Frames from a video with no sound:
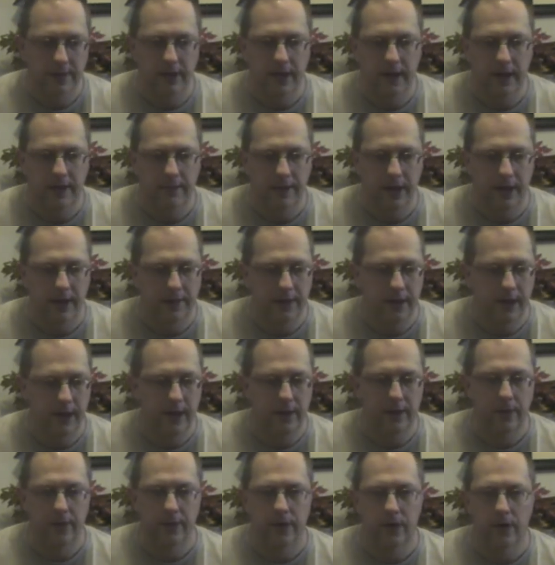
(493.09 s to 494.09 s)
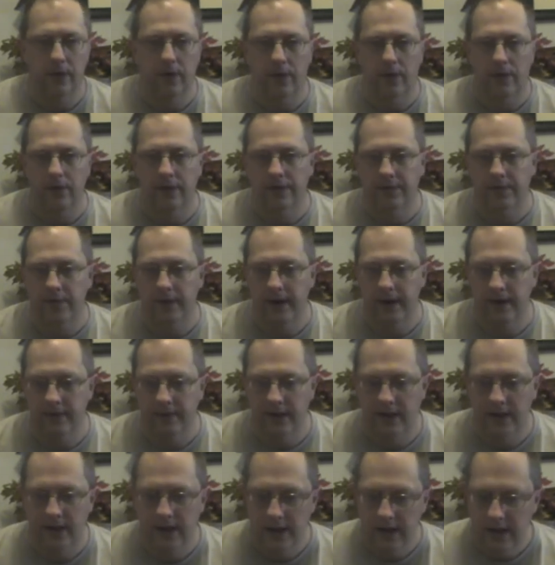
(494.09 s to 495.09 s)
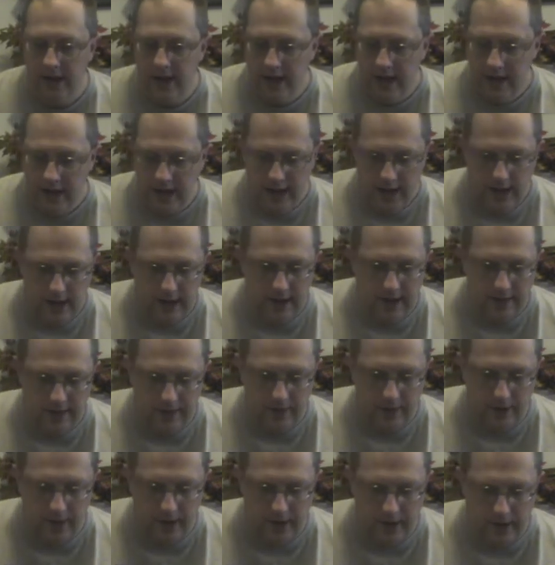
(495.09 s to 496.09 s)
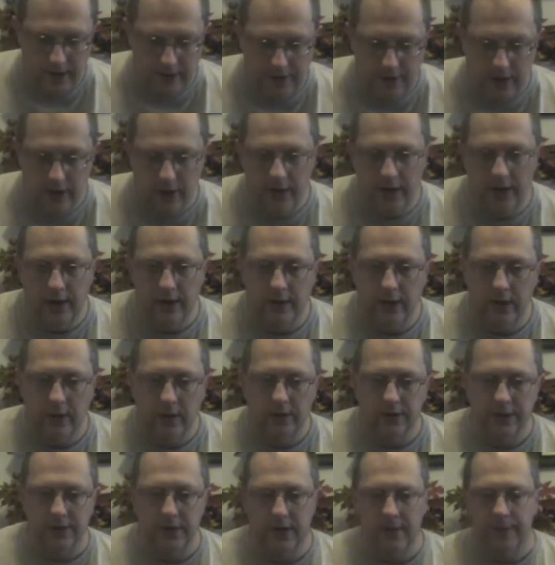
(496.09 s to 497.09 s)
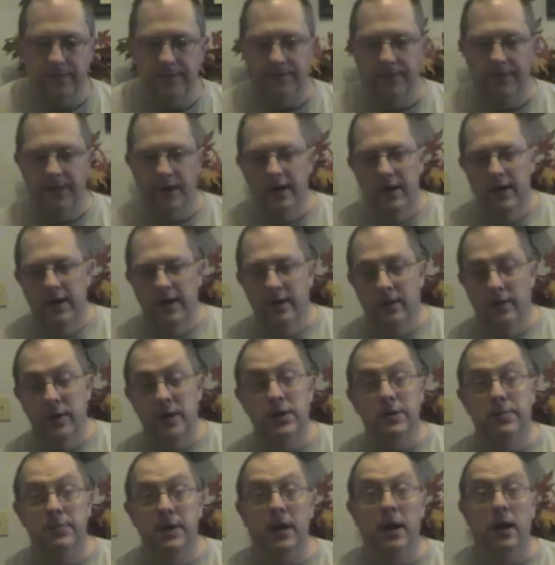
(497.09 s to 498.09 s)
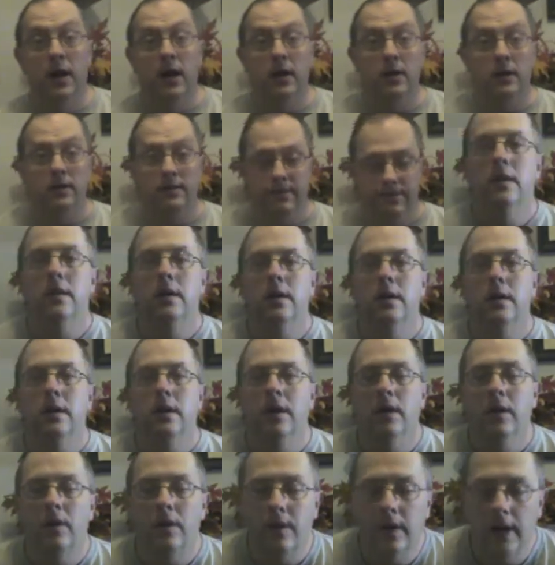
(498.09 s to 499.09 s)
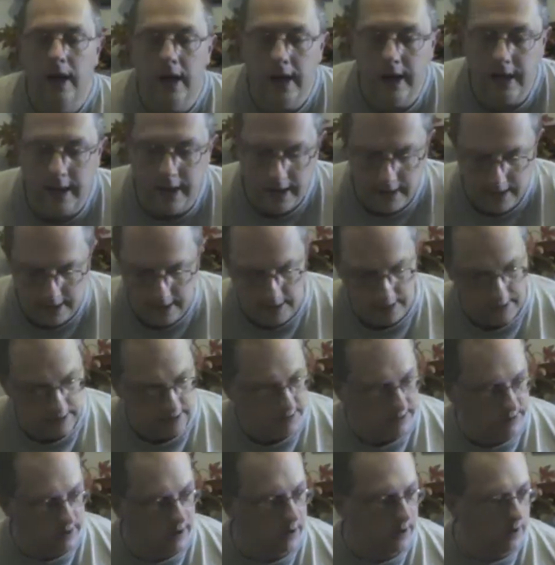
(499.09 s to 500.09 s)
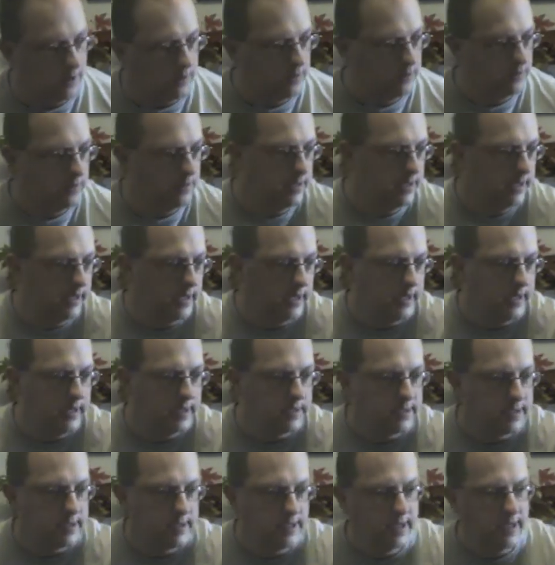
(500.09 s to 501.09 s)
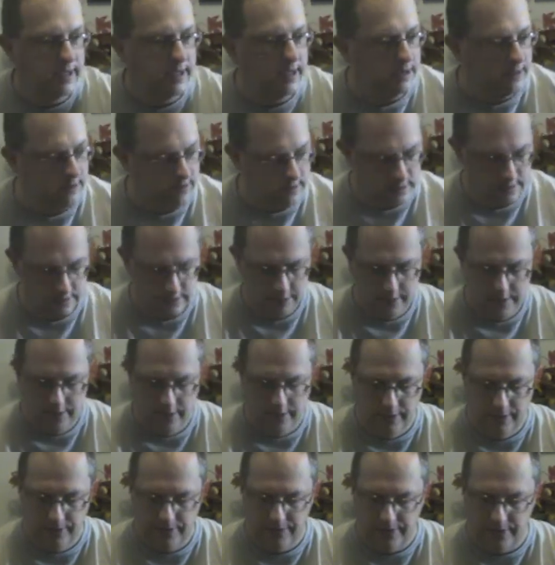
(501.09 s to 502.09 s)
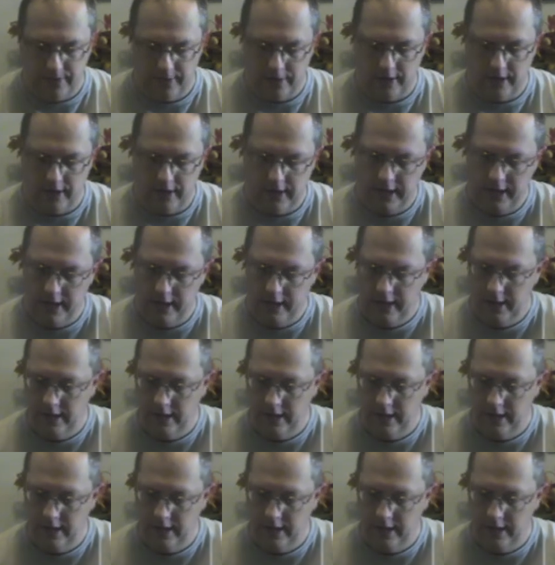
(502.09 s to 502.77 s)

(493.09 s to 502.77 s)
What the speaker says: of that. Maybe I ain't going to go over every bit of it. And we'll let you know how it goes. So, wish me luck. Okay, so it is now 2:30,